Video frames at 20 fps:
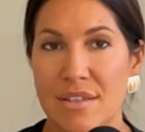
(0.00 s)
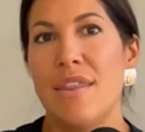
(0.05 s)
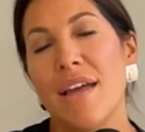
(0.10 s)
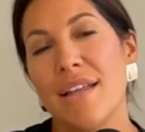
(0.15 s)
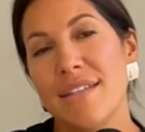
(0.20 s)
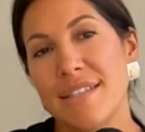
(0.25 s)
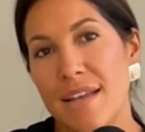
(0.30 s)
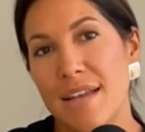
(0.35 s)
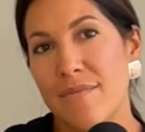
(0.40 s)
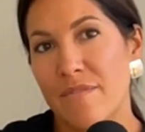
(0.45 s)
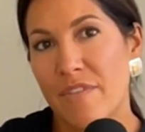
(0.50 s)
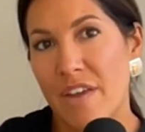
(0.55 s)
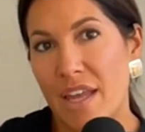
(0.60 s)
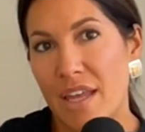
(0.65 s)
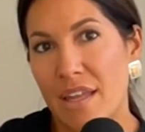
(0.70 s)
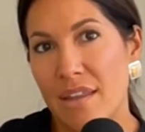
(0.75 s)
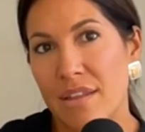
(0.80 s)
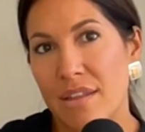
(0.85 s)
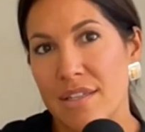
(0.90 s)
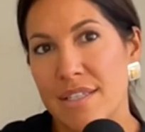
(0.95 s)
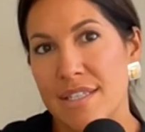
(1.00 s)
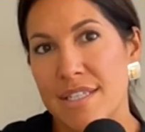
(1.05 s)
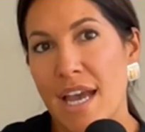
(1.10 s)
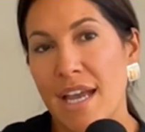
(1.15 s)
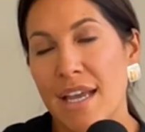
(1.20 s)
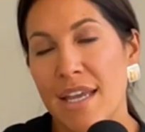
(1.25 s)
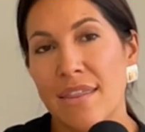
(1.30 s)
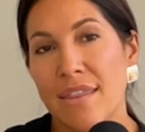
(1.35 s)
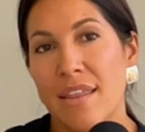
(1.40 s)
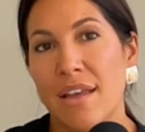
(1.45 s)
In that same vein, the
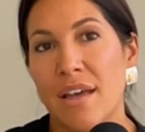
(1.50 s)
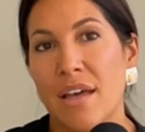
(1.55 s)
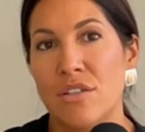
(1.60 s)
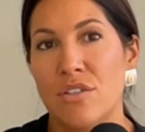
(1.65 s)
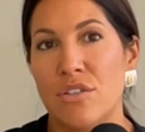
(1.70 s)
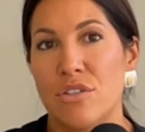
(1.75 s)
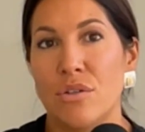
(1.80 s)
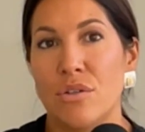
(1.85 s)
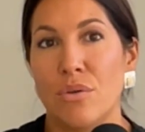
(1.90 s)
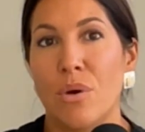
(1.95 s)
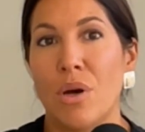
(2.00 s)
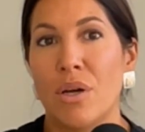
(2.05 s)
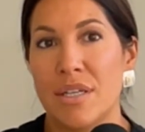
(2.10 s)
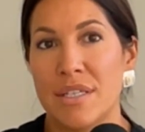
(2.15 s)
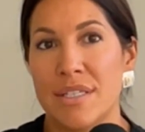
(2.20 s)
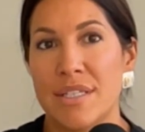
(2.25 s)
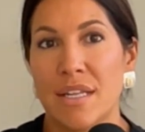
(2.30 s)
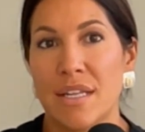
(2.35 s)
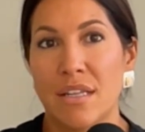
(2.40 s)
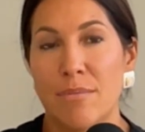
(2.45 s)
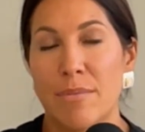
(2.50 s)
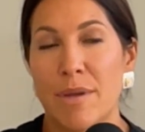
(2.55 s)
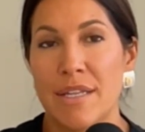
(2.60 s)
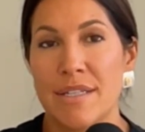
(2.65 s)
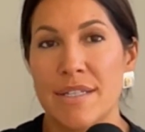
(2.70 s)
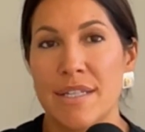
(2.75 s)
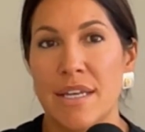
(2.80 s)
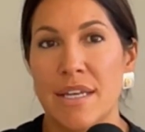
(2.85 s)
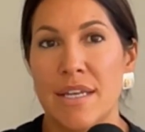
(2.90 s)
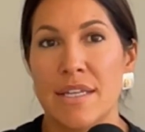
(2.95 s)
second thing I do on a daily
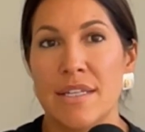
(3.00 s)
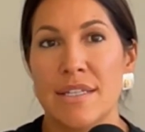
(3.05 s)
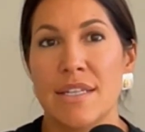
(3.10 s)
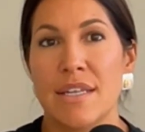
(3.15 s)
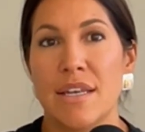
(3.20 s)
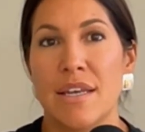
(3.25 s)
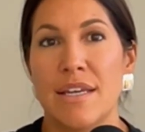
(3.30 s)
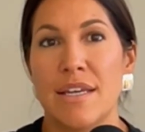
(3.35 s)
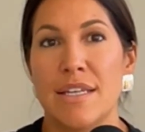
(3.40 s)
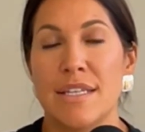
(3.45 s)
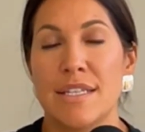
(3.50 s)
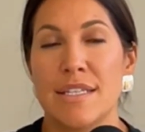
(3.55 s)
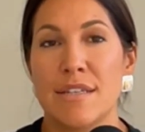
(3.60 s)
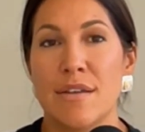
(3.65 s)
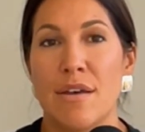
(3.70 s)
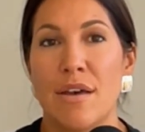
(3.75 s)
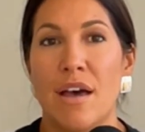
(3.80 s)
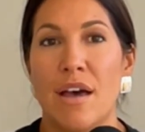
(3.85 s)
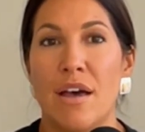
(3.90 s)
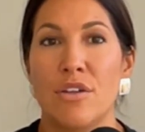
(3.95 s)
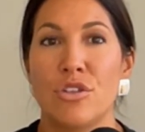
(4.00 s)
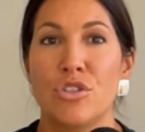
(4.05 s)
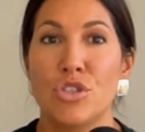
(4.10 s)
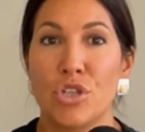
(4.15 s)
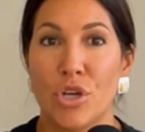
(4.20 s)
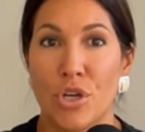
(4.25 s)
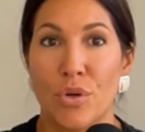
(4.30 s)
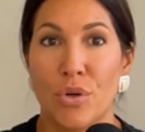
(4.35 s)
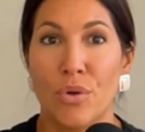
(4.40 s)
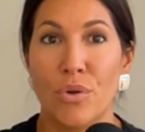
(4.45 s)
basis is
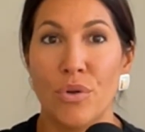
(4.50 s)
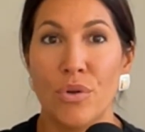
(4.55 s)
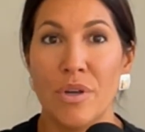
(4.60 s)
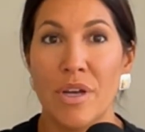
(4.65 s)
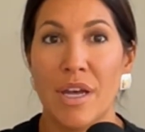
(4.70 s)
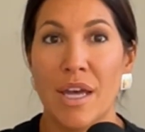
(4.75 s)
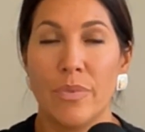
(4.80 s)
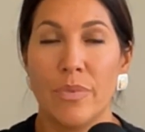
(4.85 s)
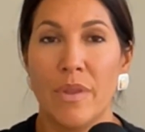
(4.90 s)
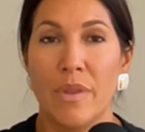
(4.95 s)
journal.